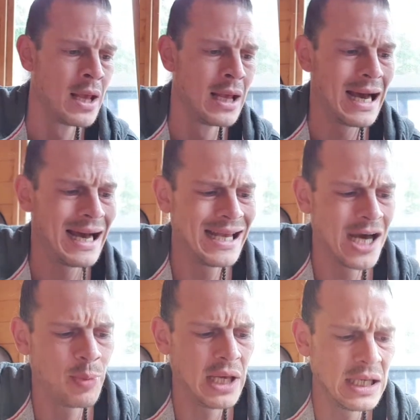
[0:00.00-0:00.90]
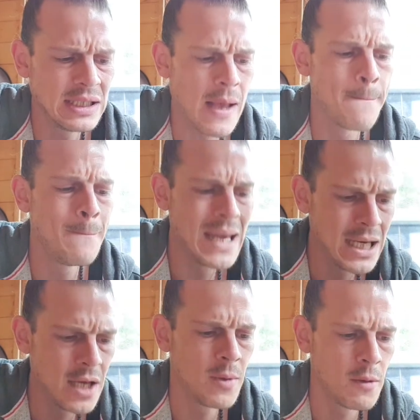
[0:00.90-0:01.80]
ILP's
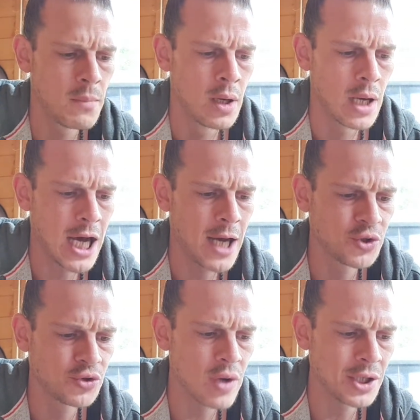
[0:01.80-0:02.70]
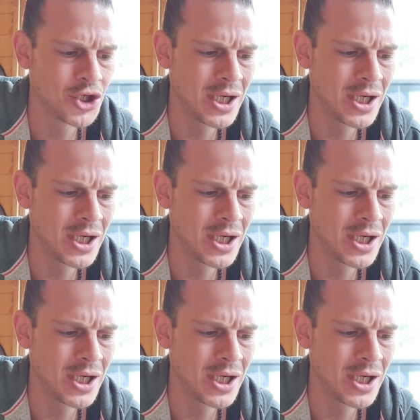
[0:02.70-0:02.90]
minimum abstraction